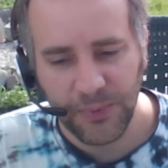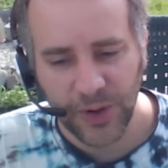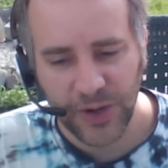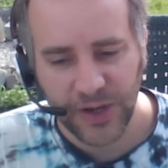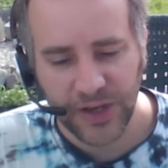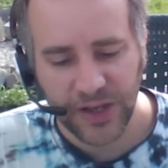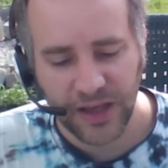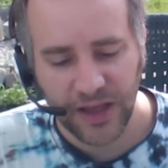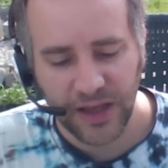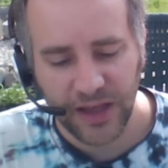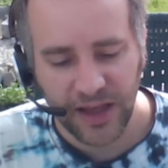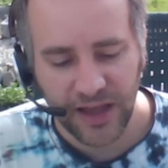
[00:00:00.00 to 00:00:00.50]

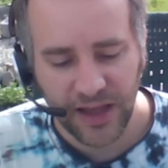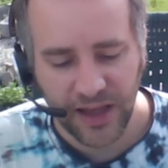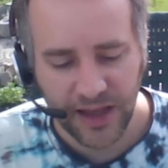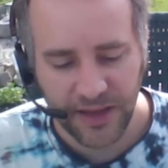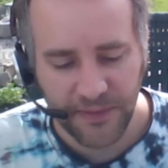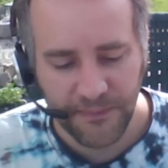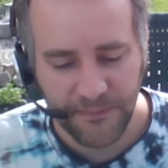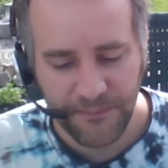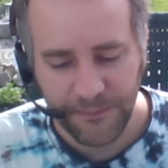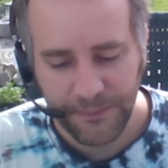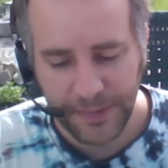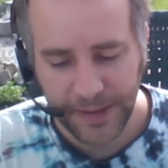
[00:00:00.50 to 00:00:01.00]
but
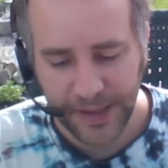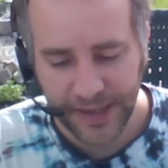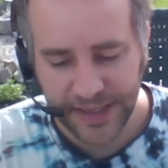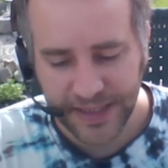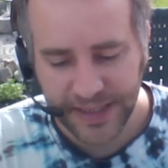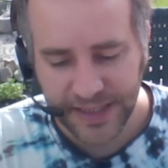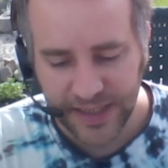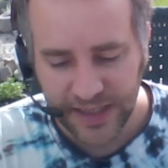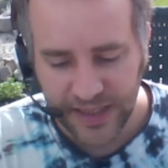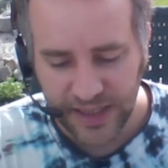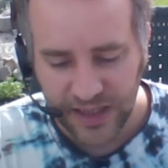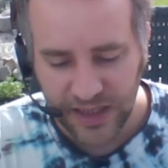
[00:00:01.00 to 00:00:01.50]

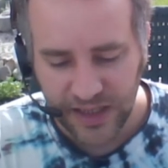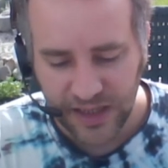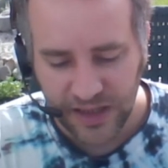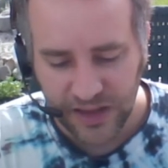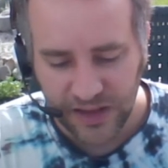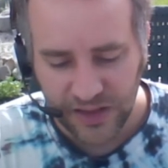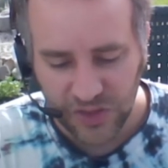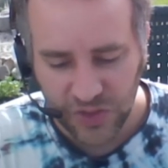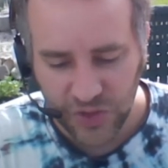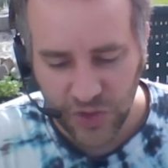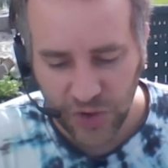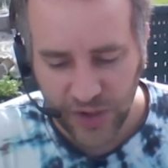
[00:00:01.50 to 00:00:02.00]
but
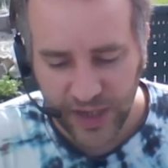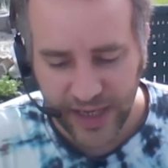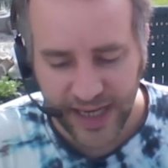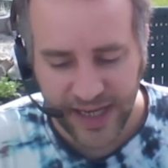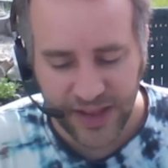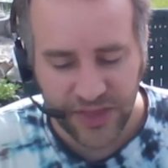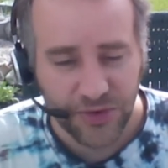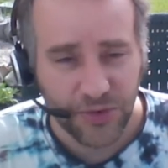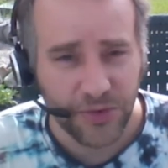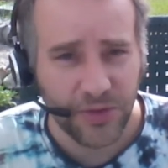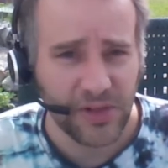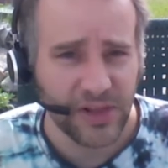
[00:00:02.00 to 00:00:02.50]
look at
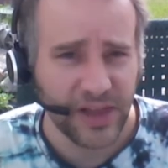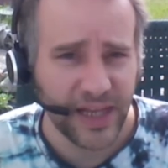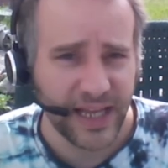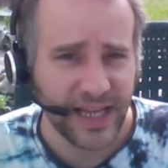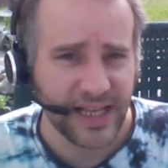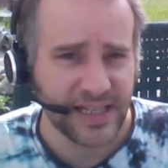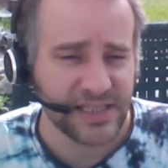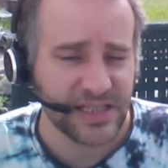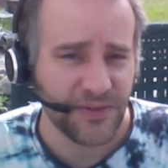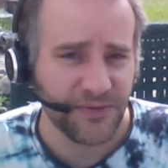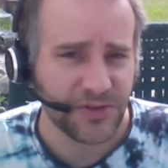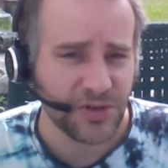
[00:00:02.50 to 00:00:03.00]
it through the
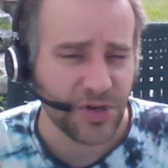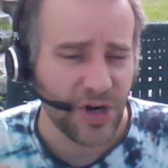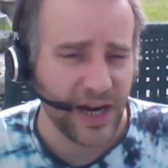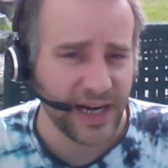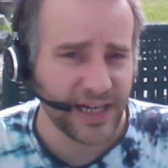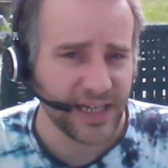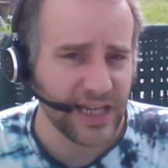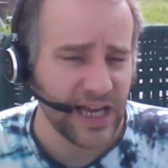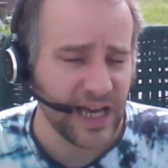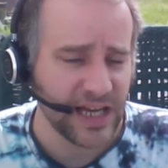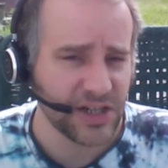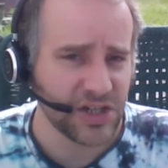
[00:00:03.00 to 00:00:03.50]
lens of
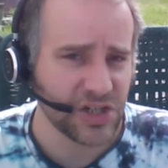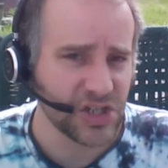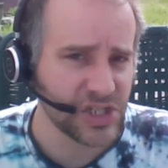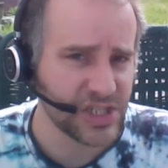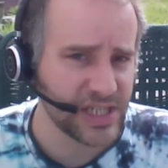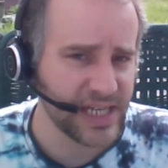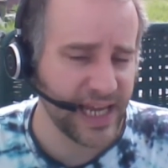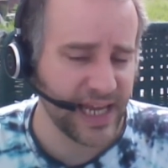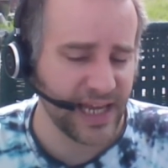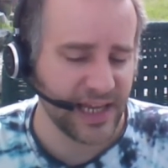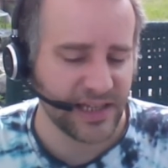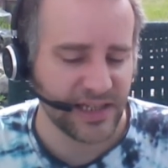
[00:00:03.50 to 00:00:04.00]
trying to
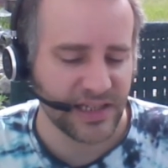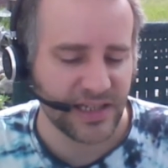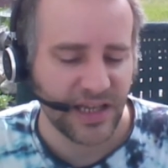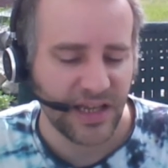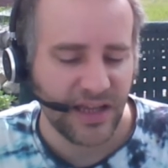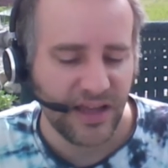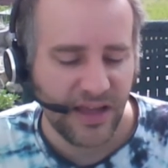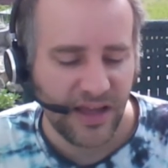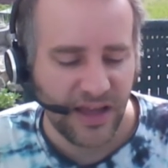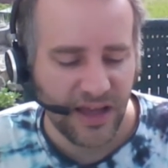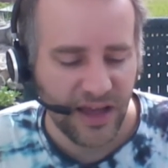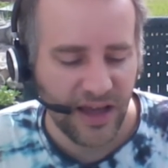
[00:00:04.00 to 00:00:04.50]
understand
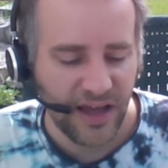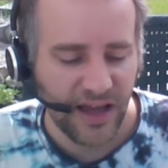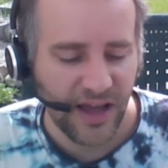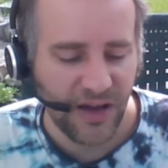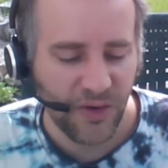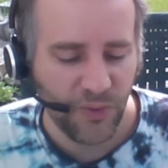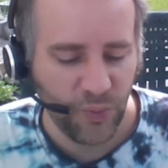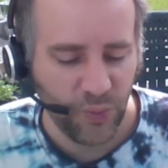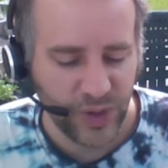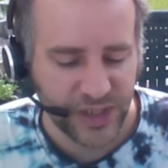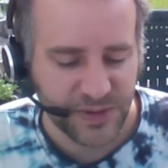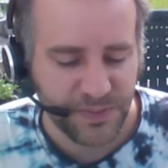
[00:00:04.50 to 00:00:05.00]

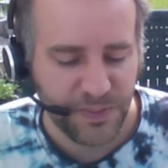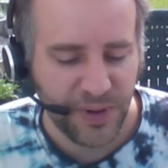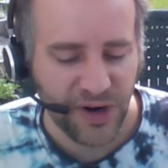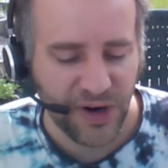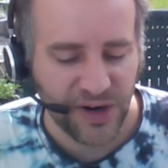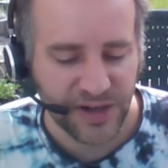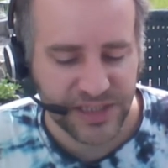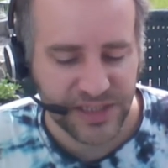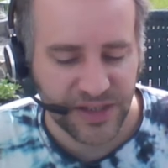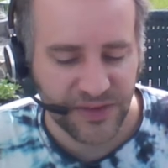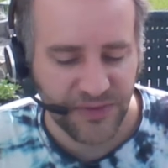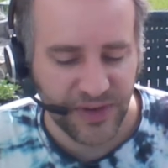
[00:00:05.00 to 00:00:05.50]
which
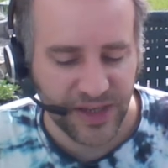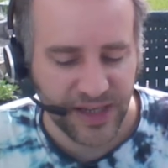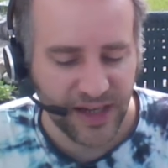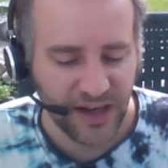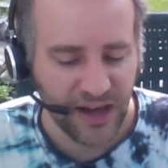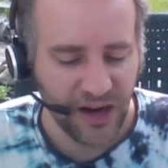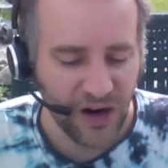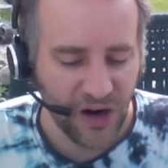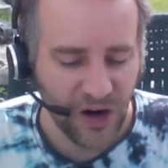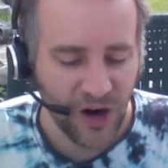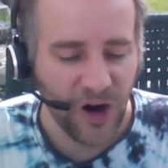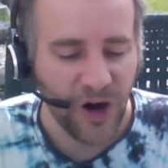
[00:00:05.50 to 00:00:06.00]
parts of it
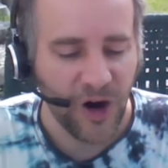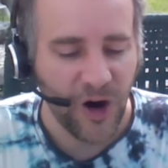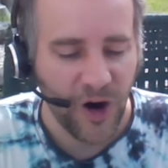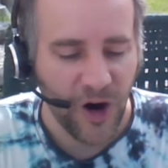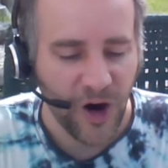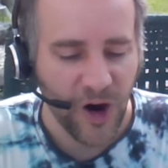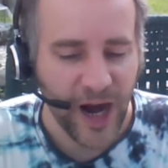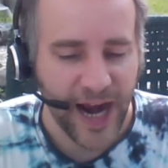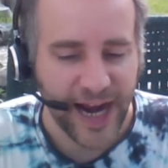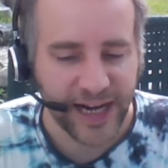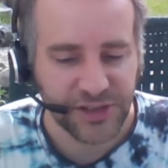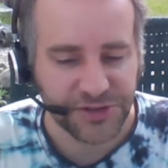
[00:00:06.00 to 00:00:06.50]
are
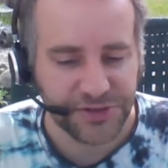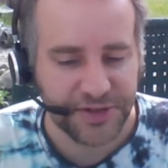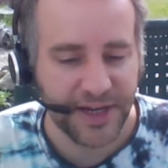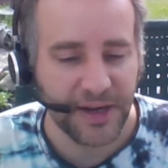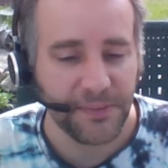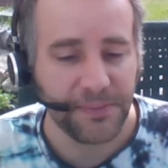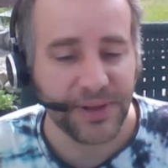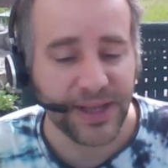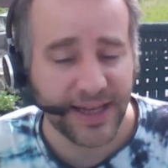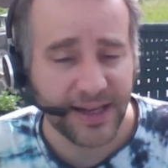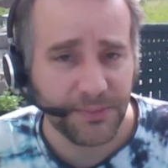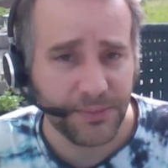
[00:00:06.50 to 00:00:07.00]
actually
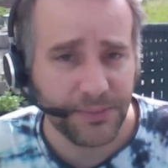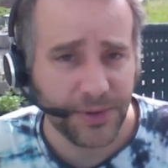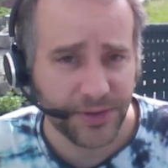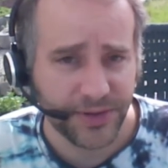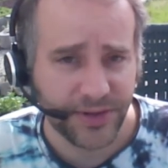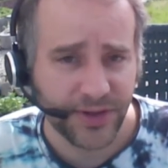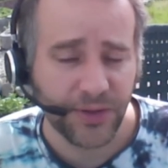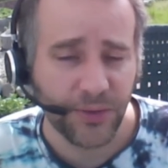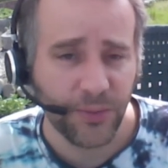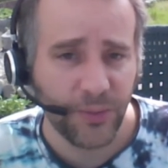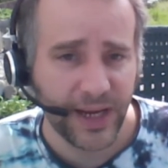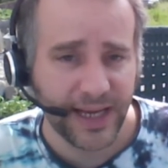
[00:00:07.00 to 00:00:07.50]
applicable
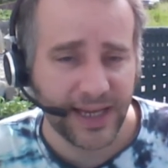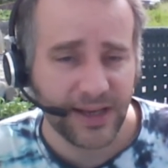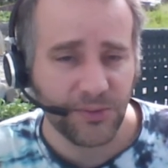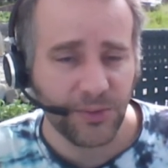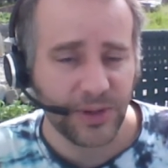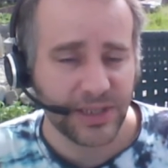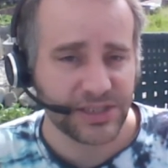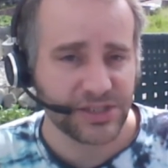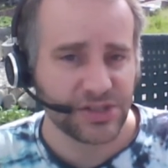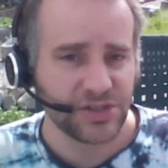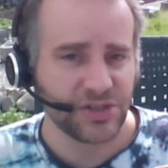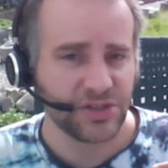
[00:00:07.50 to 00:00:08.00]
to the way in
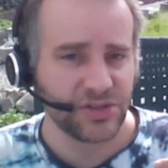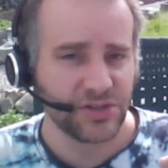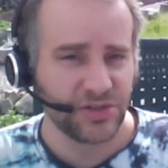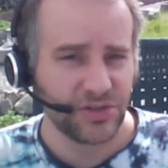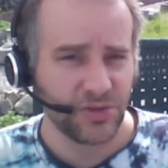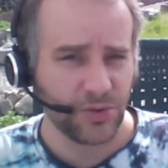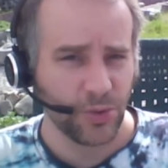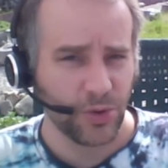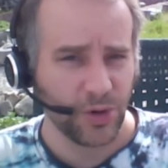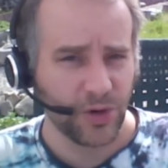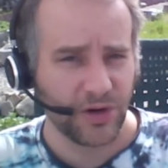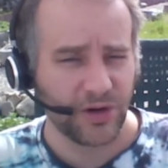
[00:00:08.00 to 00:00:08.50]
which
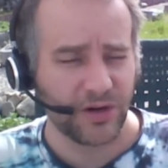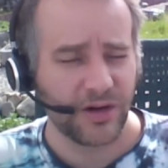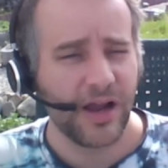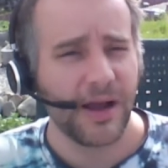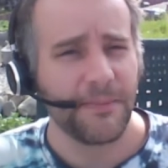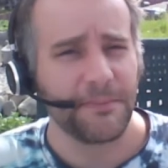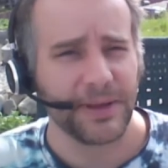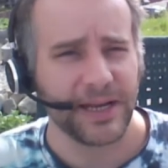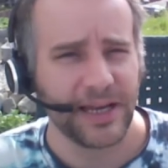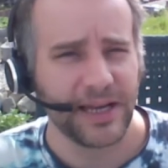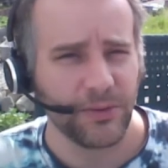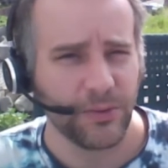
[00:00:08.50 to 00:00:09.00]
your
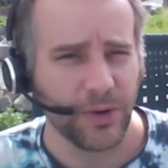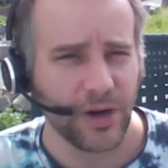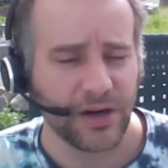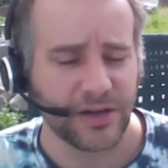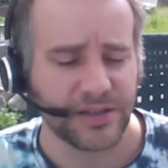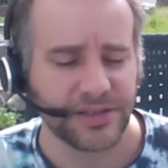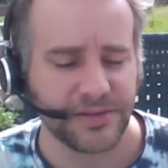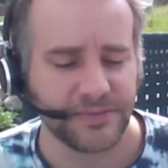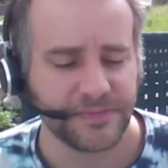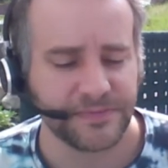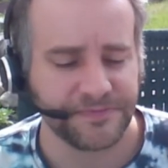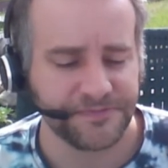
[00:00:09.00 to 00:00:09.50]
company
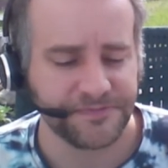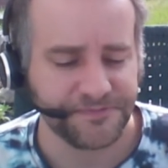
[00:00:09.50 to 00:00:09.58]
works.